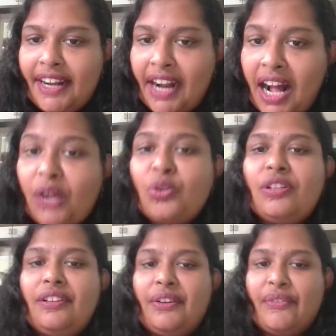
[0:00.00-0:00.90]

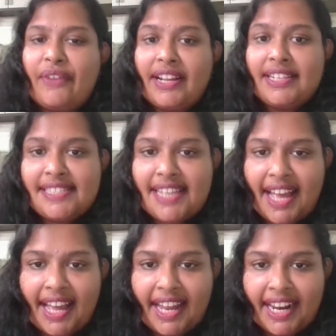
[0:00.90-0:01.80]
Rahul runs
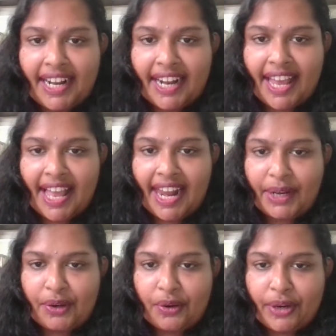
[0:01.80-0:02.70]
an
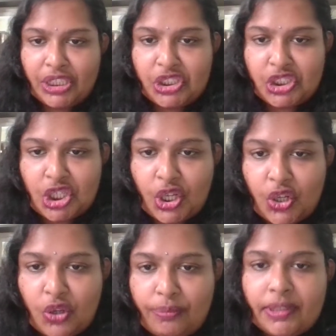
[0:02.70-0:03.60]
electronic
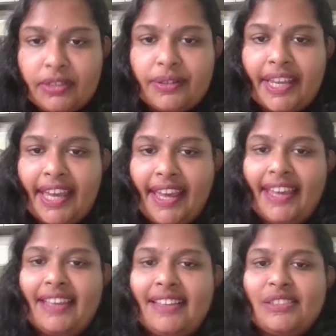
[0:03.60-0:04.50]
shop.
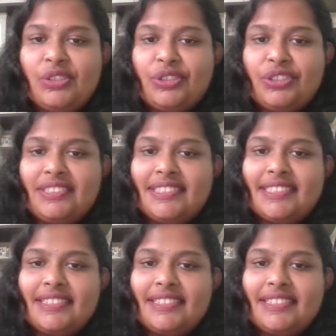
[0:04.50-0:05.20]
Okay, good.